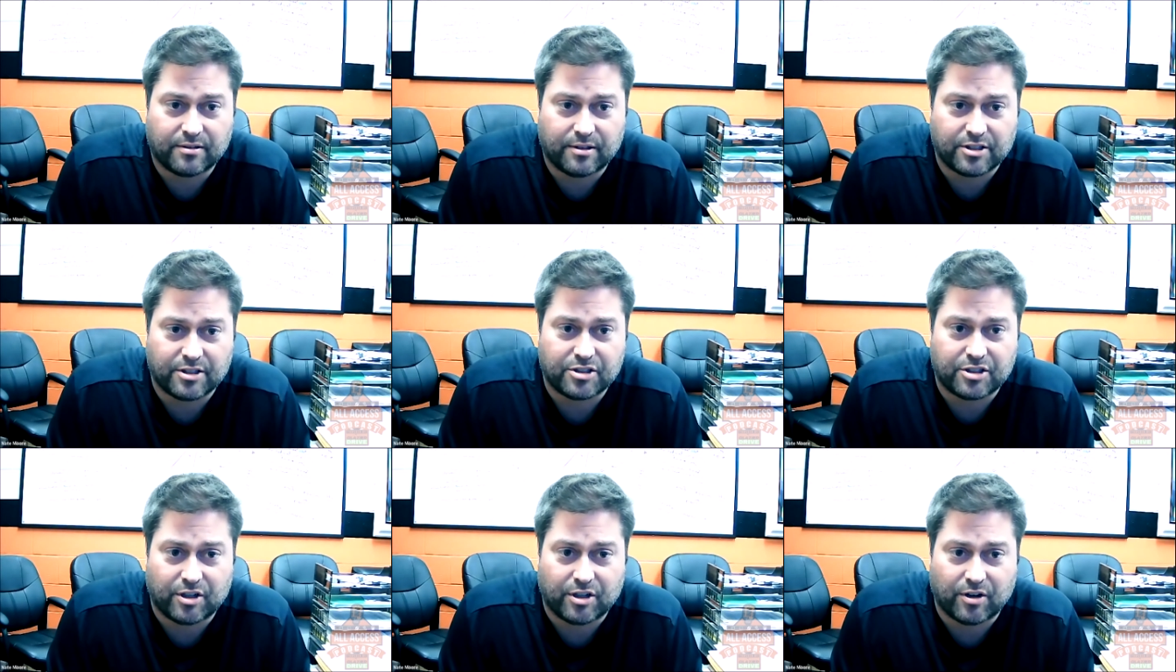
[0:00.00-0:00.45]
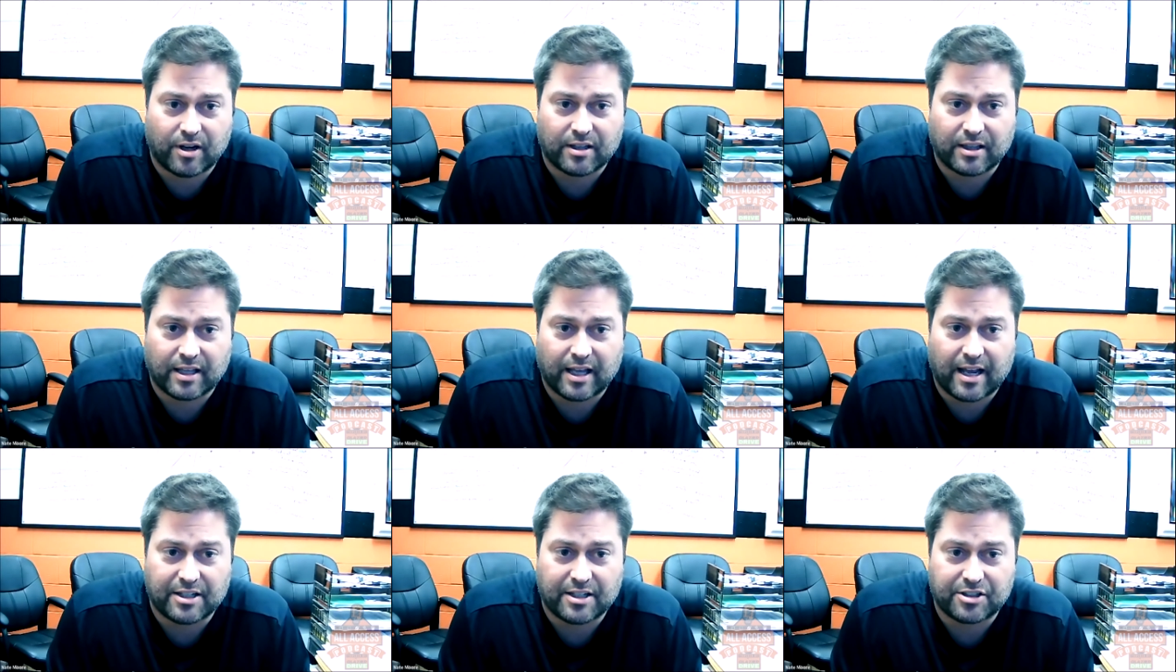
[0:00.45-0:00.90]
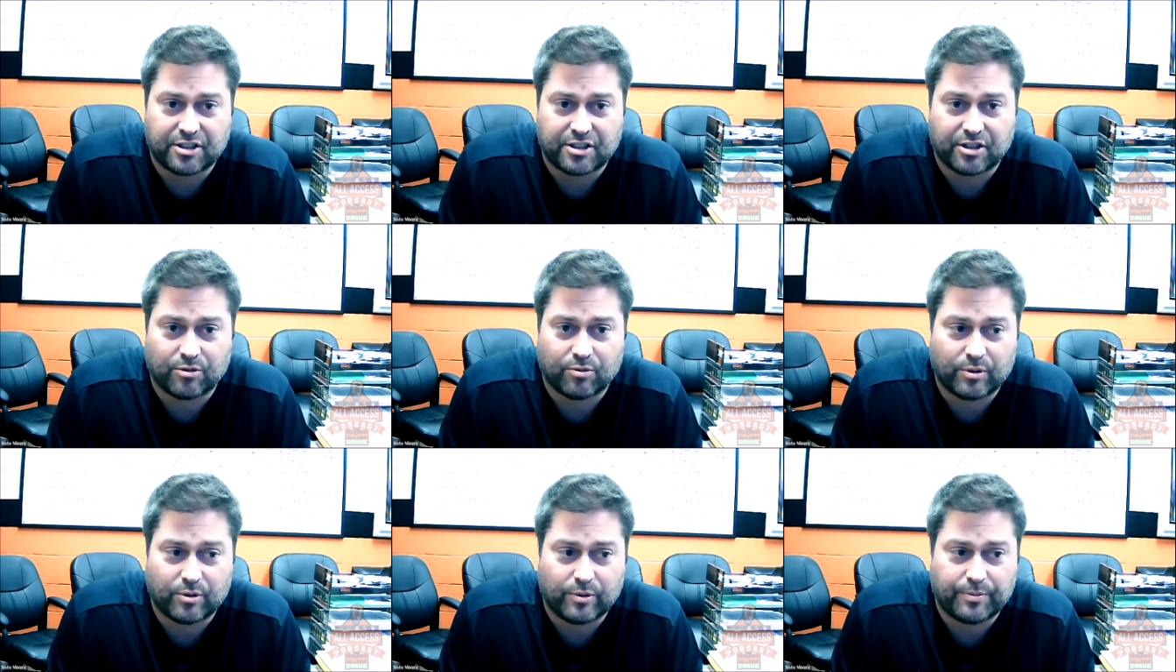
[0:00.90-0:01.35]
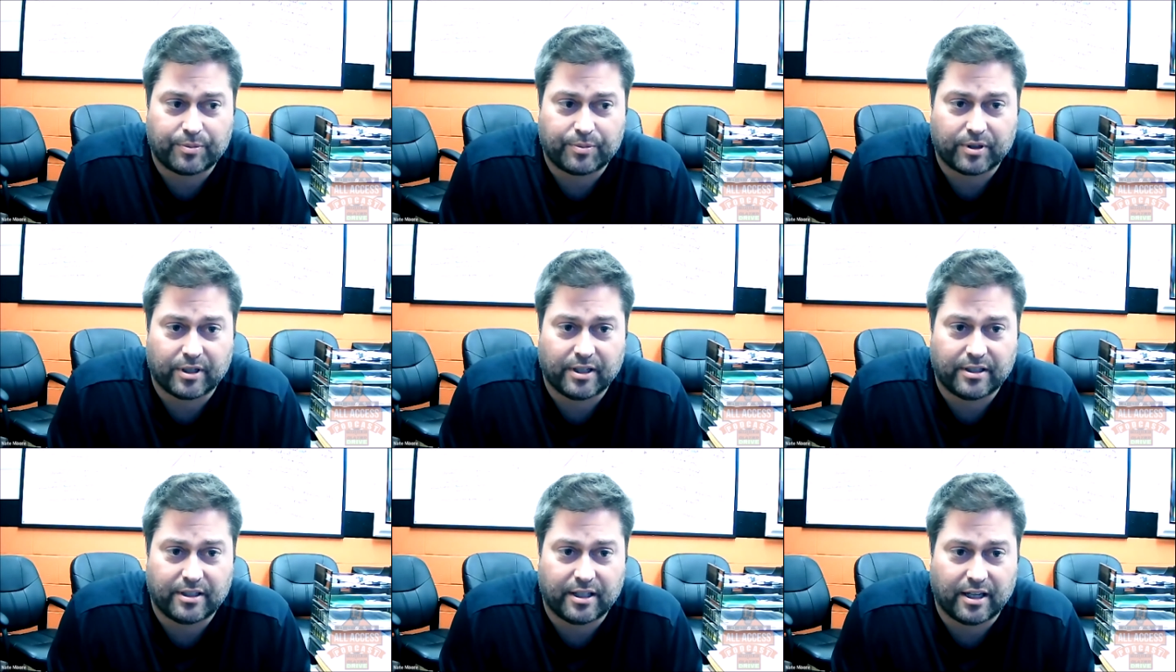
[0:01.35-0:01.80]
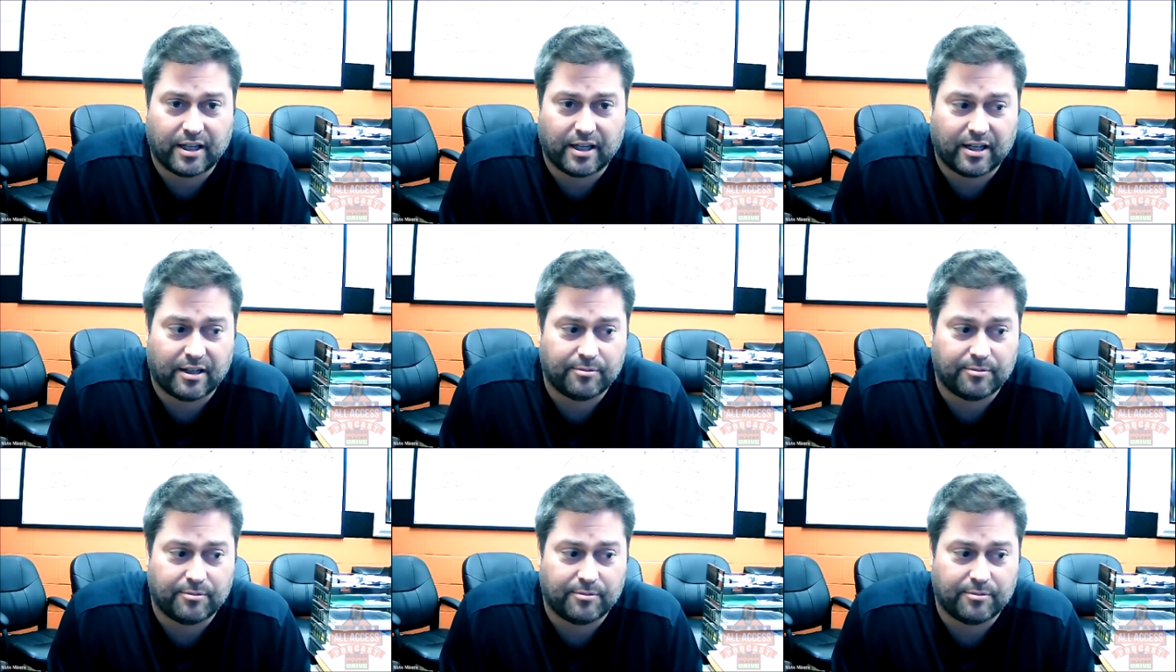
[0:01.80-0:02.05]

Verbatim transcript: this year and last year. We played